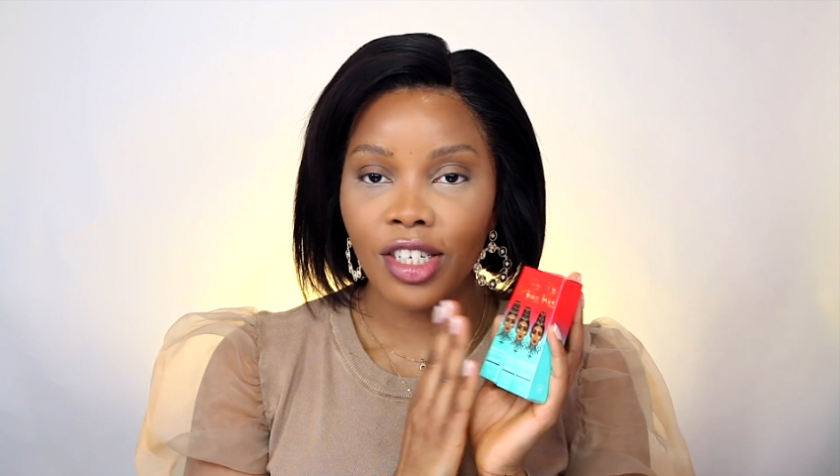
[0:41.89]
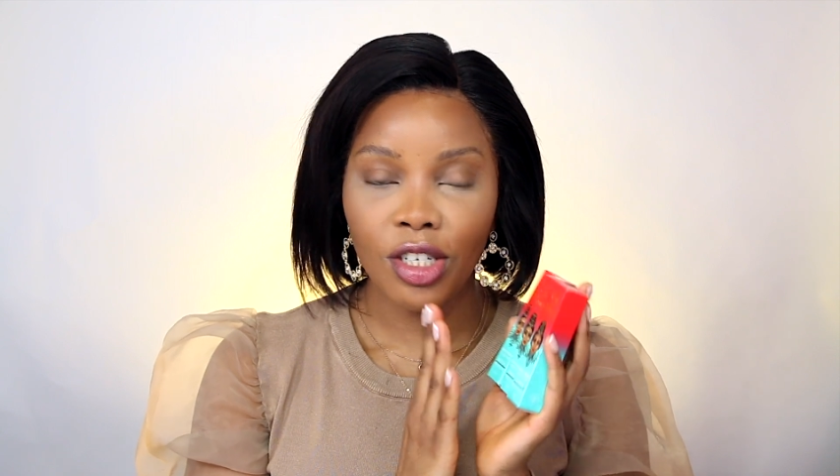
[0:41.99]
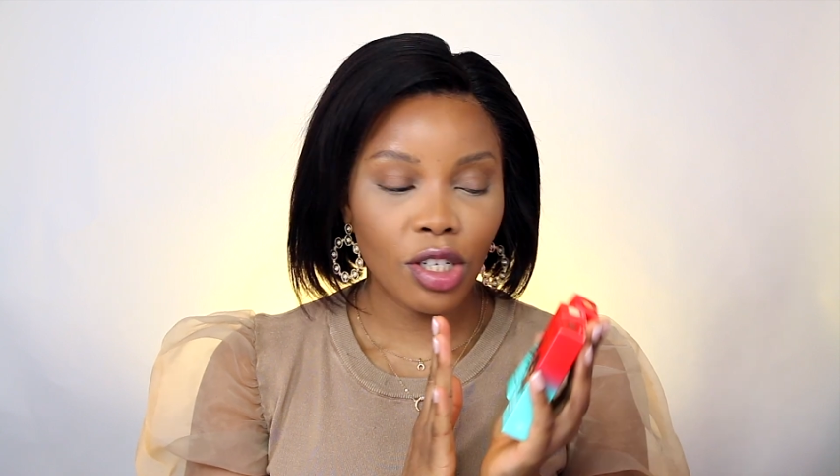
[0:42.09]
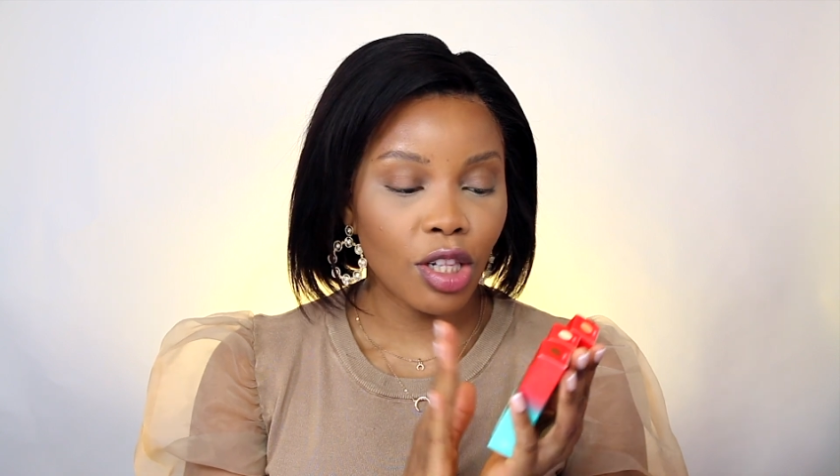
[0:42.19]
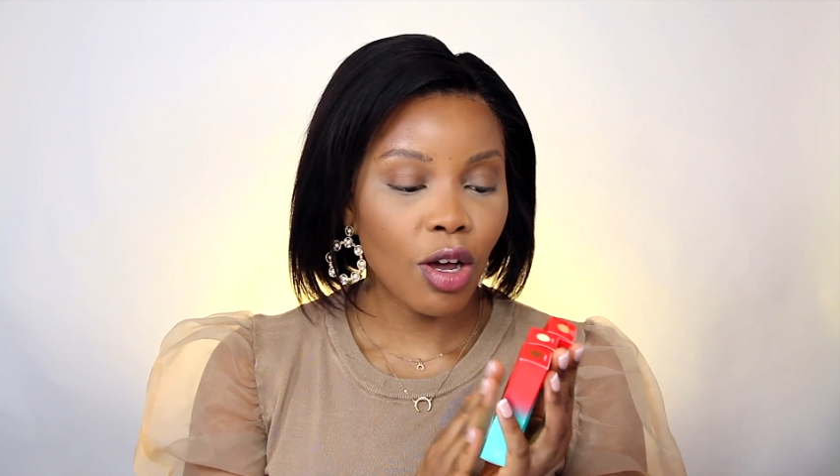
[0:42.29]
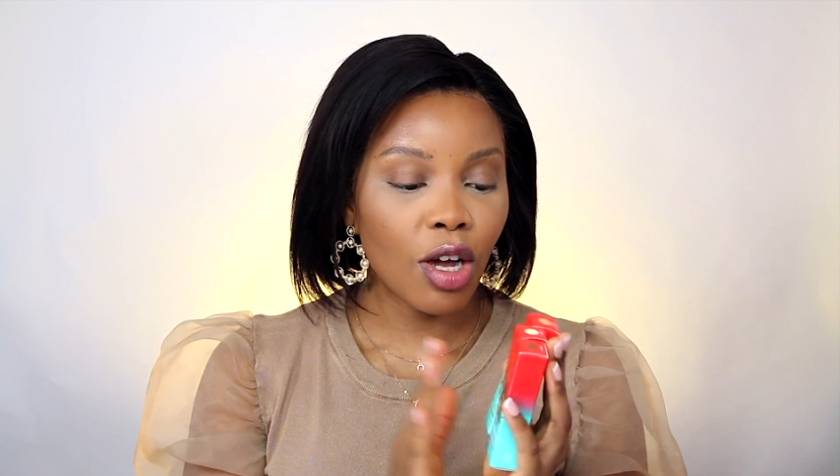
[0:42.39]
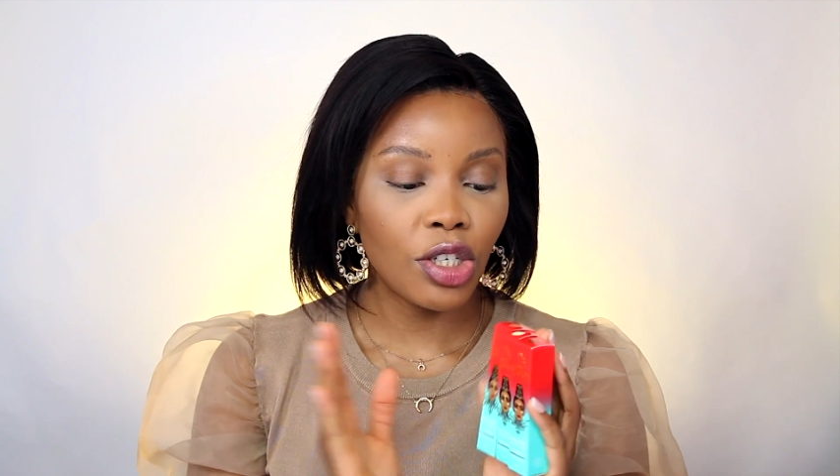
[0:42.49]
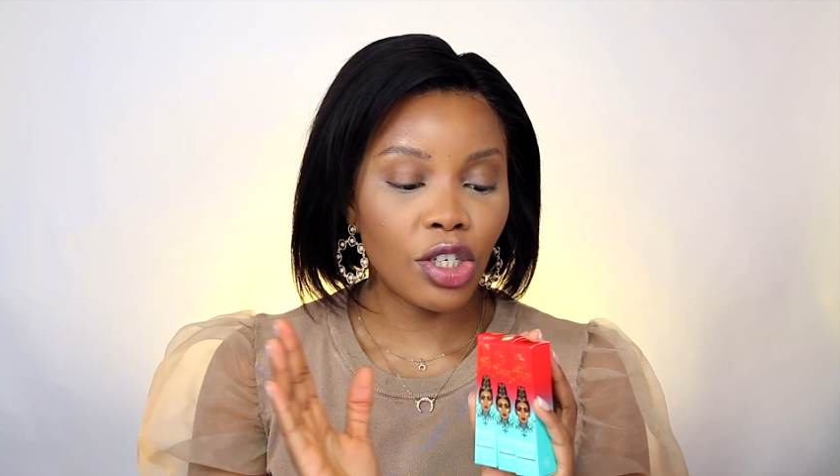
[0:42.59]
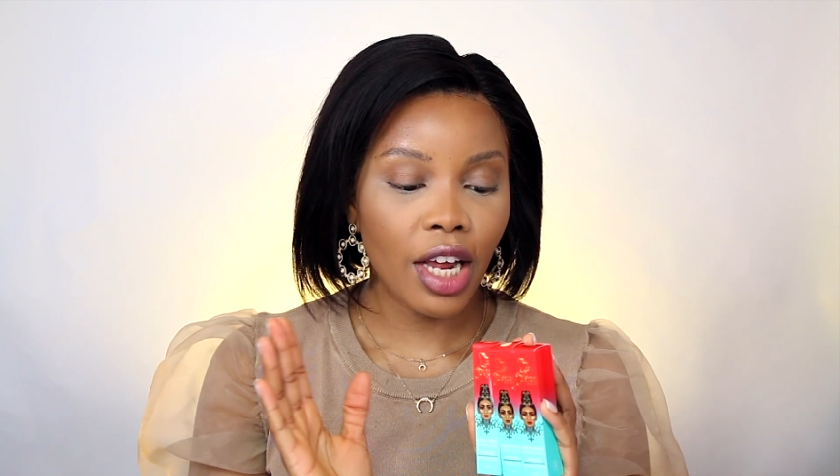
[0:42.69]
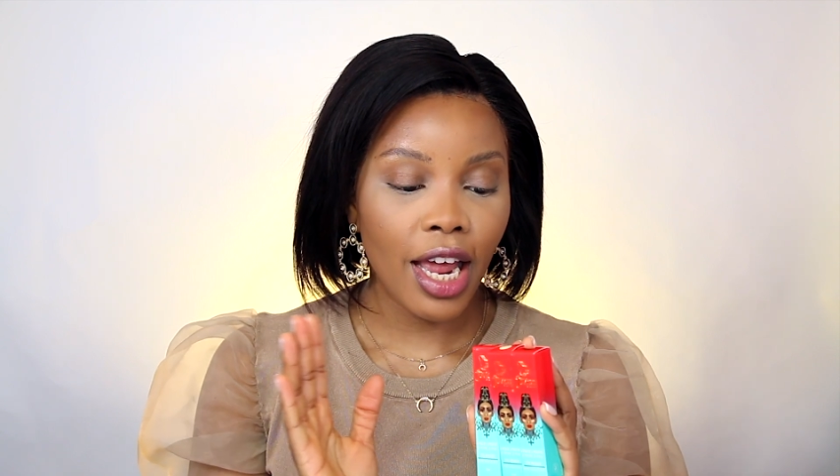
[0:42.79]
just
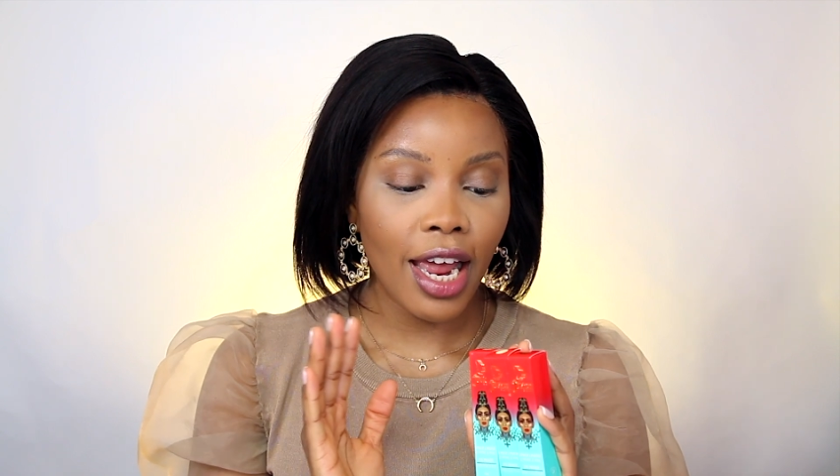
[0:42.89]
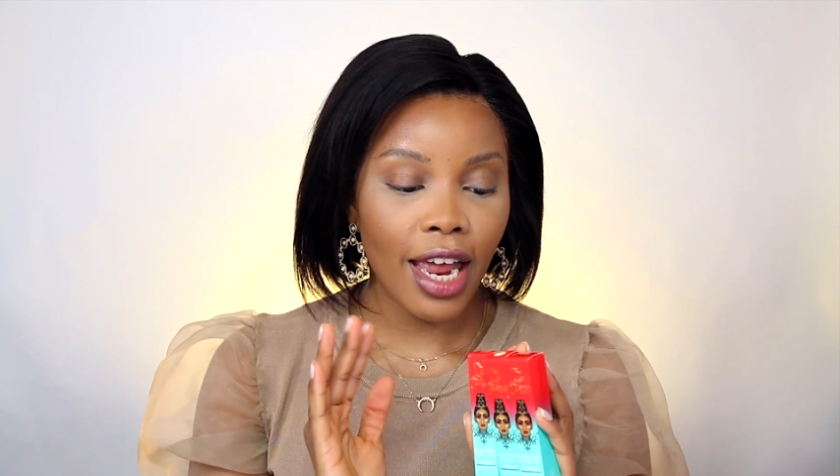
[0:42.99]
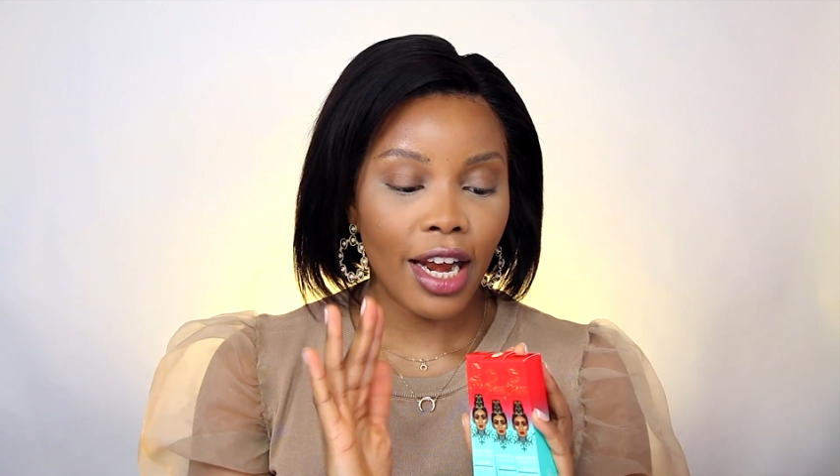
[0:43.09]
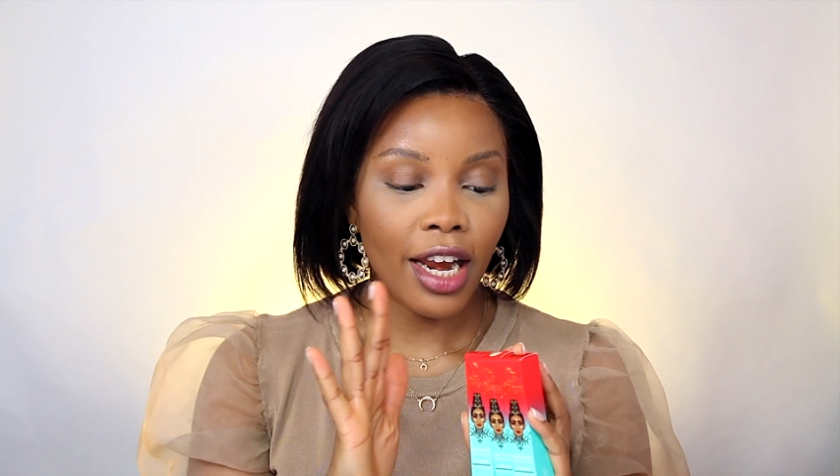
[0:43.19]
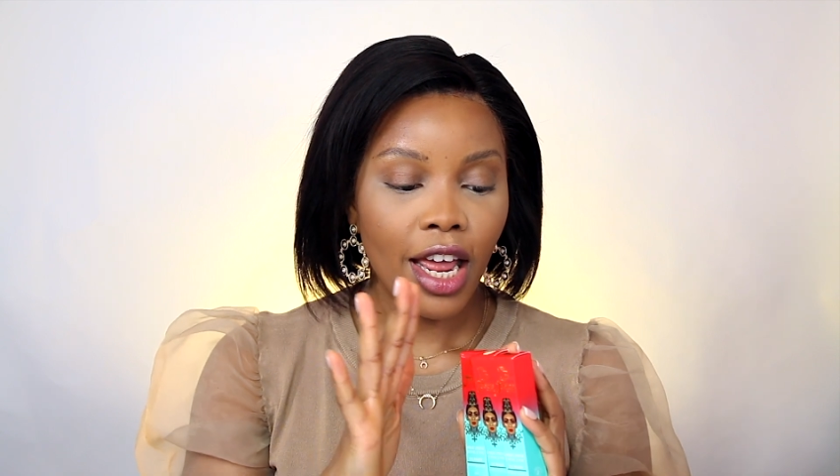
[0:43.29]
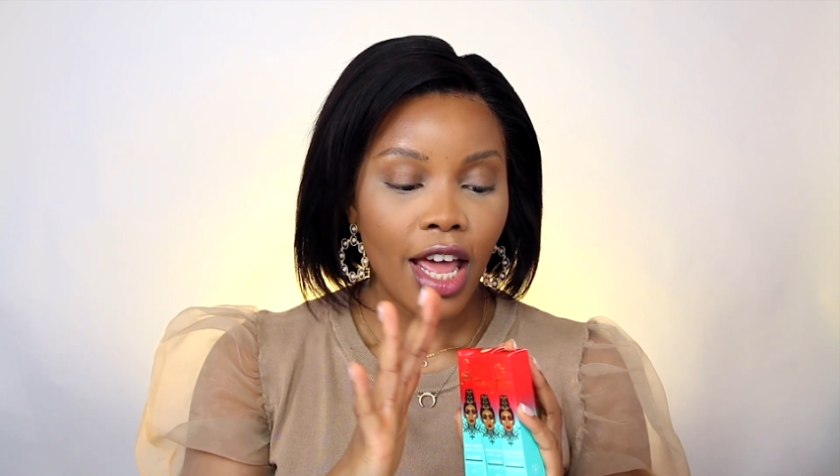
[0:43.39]
launched, and